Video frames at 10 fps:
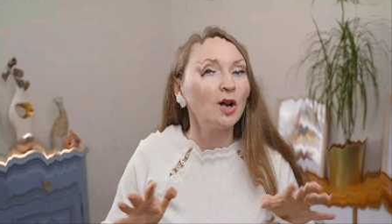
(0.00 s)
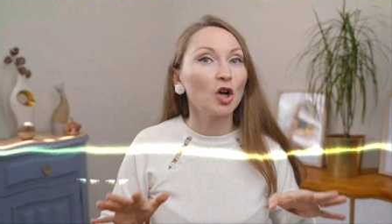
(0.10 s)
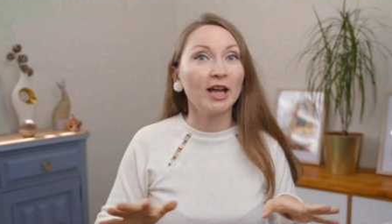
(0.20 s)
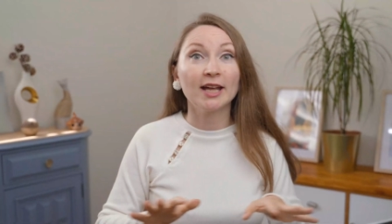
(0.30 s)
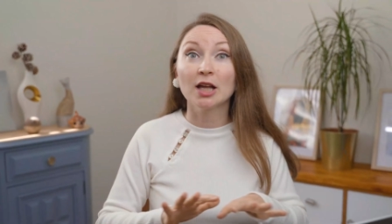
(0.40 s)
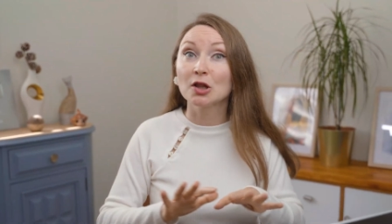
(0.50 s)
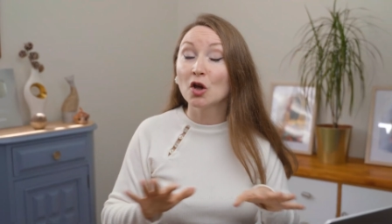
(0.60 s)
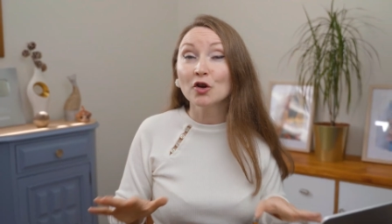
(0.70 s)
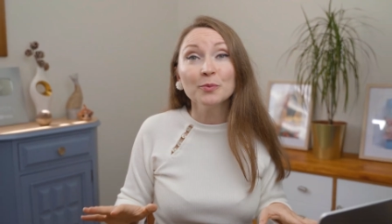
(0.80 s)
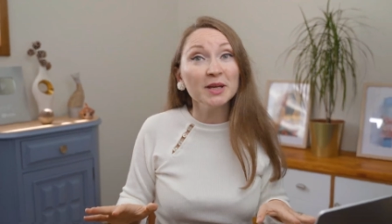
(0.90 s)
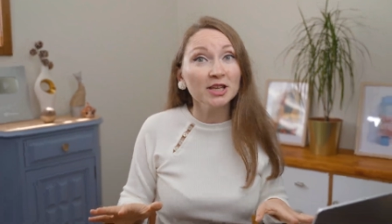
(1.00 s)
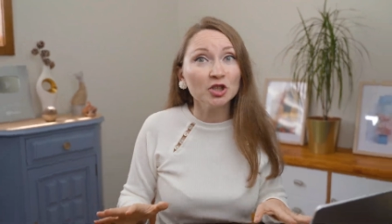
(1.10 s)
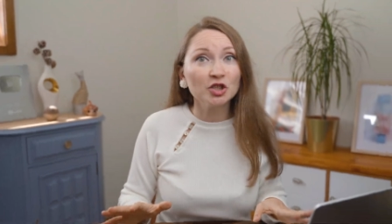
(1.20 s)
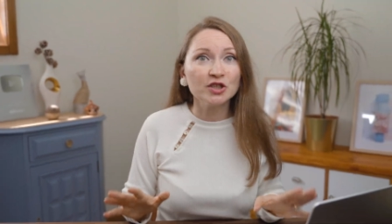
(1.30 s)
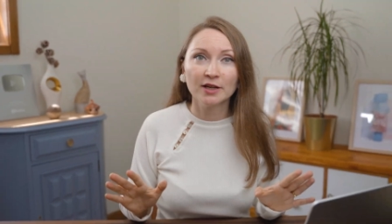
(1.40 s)
Okay, a lot of
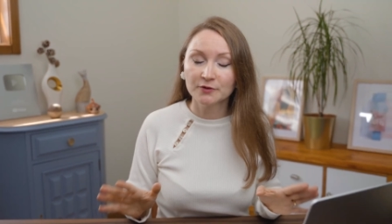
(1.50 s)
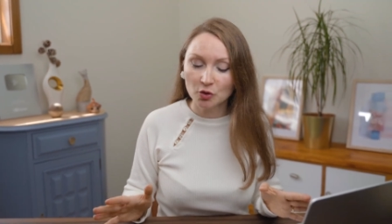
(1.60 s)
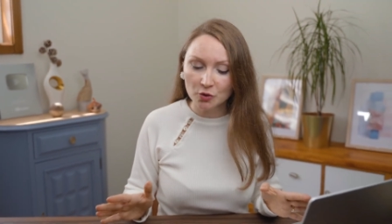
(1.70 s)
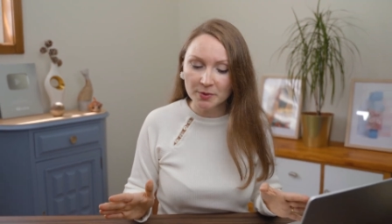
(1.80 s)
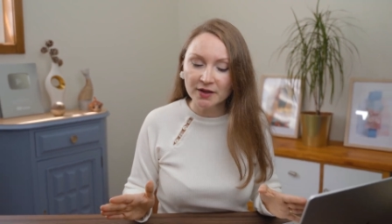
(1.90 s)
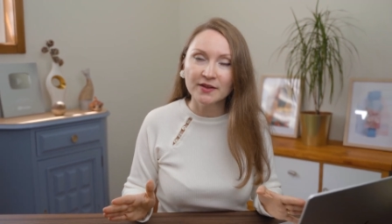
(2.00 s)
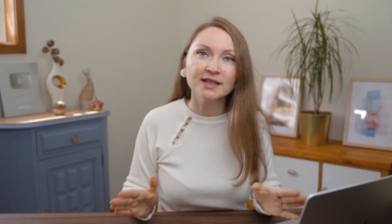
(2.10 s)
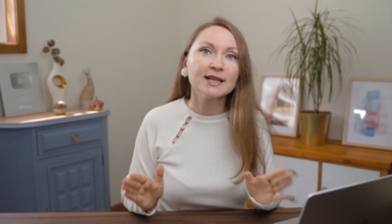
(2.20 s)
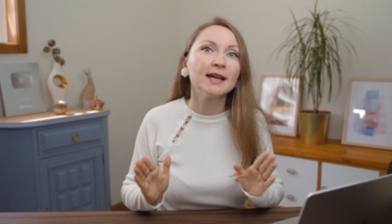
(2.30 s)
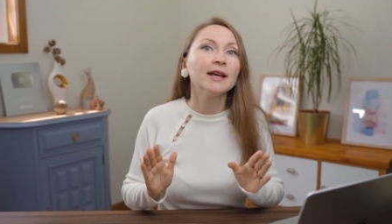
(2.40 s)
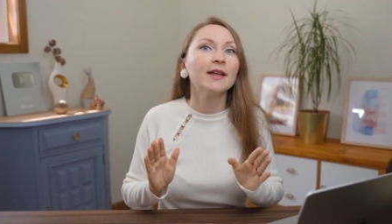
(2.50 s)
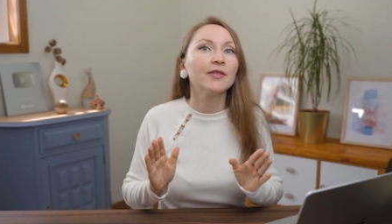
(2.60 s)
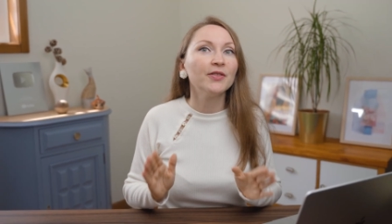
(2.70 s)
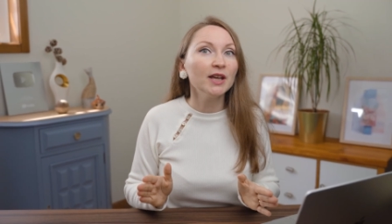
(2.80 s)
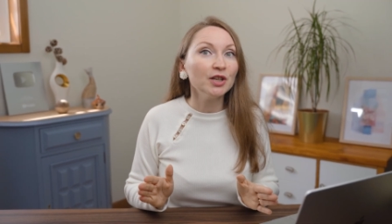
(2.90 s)
beginners have told me that
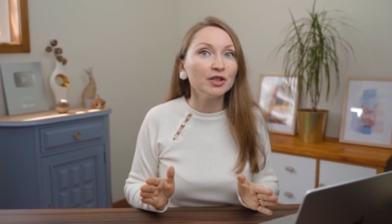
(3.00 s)
they're